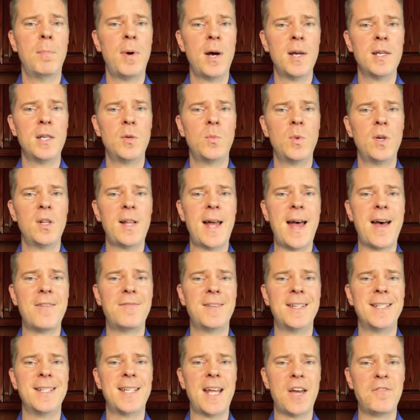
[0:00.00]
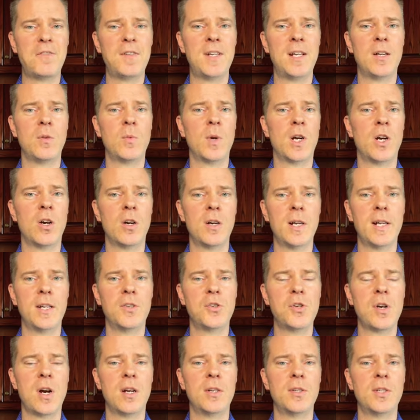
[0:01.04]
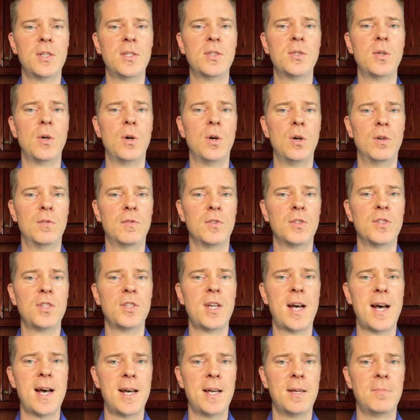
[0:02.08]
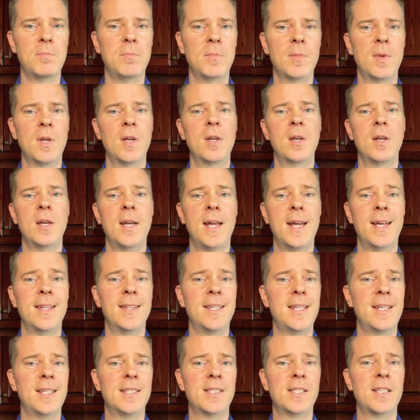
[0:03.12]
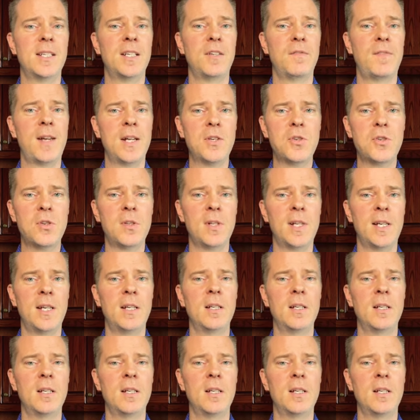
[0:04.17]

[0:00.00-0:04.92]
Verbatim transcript: you will have indefinite recurring charges over time, and these can eventually